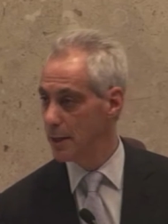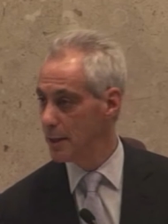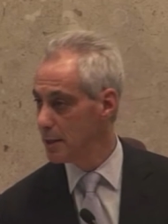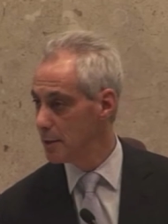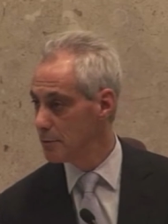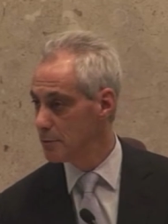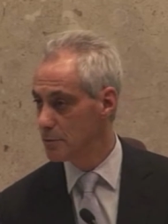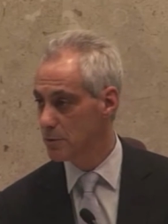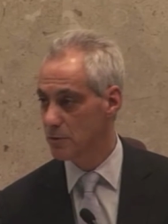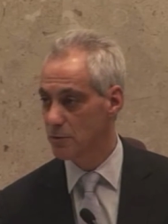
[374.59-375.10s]

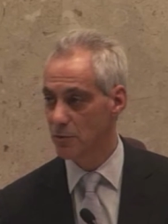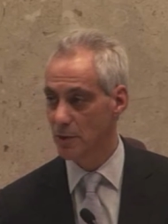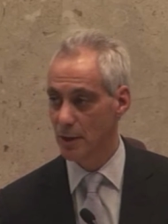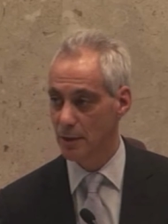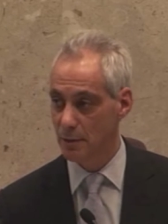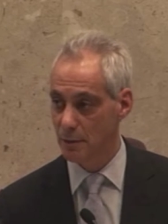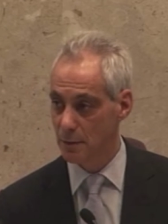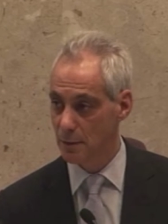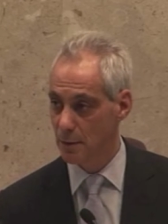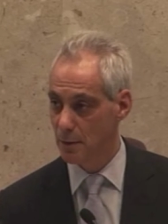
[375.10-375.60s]
any other
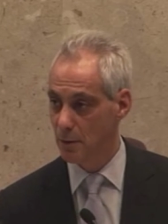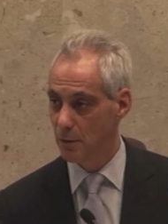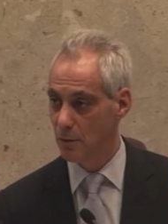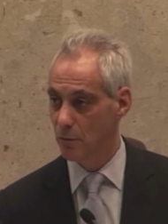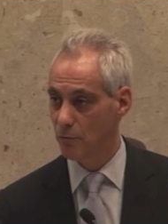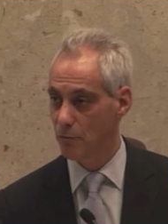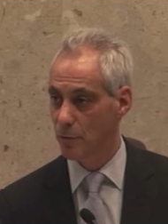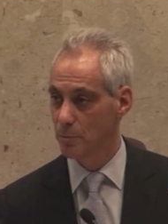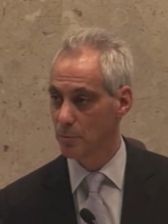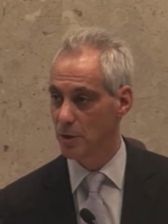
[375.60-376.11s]
descent
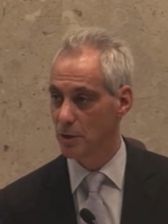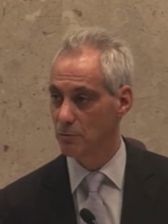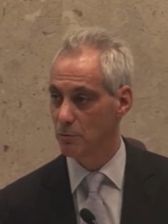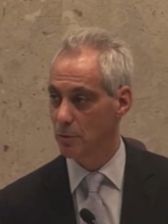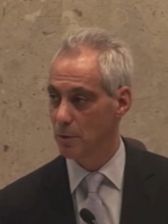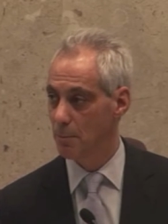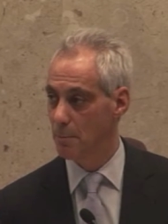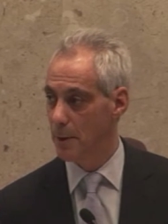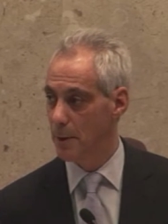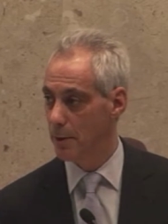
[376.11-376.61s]
from
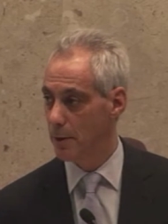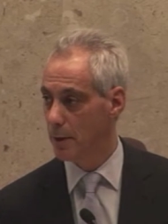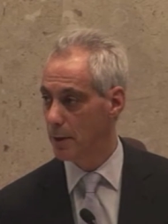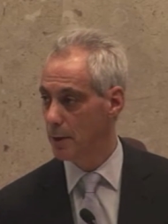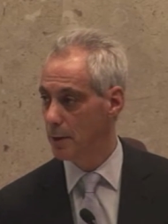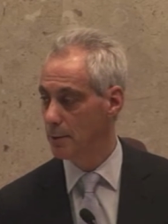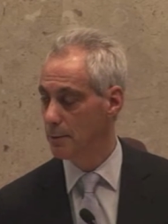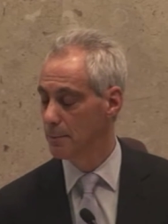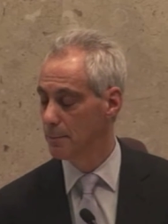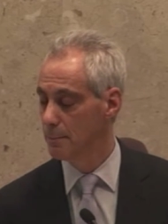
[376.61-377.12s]
Central
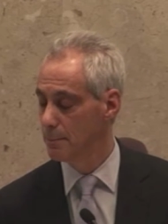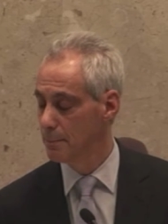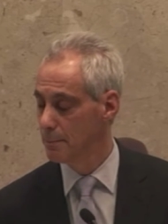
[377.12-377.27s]
America,